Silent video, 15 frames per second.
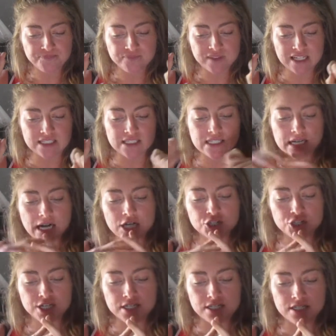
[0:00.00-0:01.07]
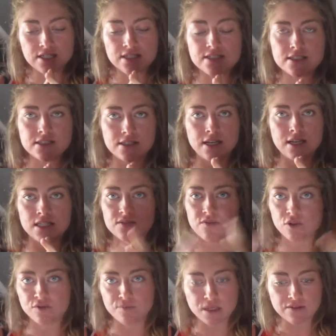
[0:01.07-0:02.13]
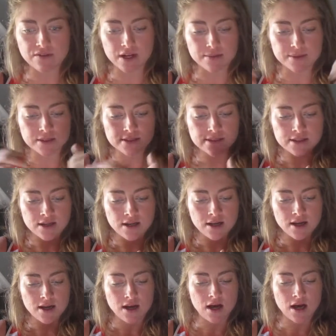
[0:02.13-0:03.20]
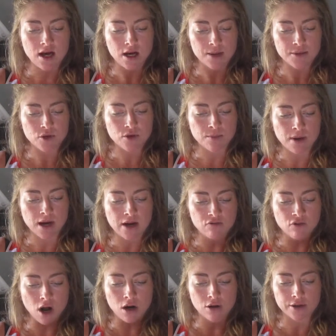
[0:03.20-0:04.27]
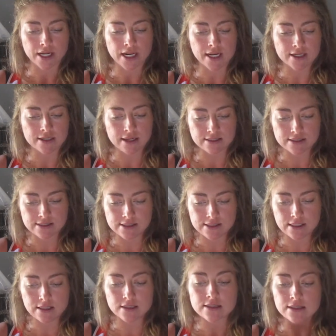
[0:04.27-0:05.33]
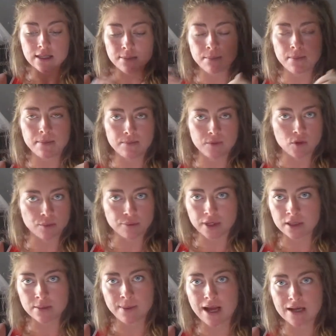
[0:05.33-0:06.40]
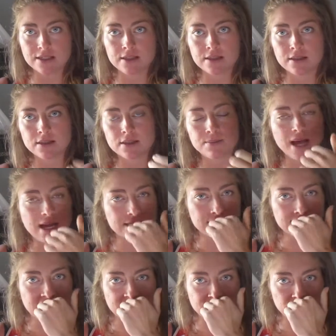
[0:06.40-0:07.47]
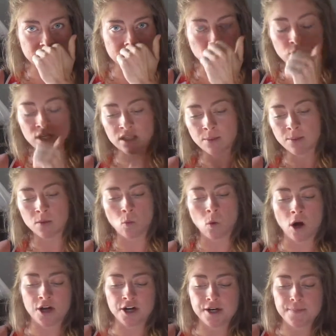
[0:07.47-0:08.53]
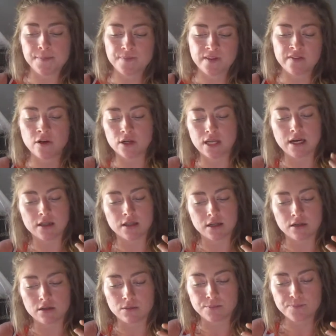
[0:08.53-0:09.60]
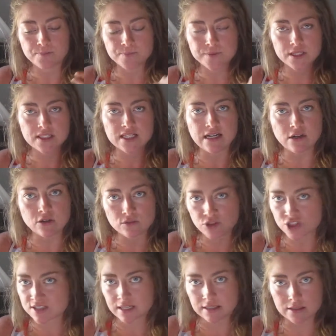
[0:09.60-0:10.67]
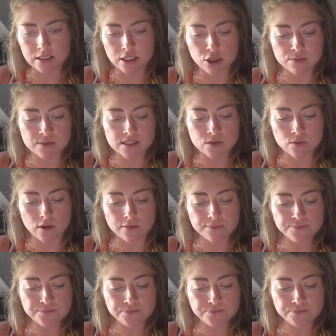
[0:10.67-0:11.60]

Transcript: It's dehydrated yeast, and it's full of B vitamins. You can buy raw organic nuts and seeds, and then you can bring them back to life by soaking them in water, and they'll get a little tail, just like legumes as well.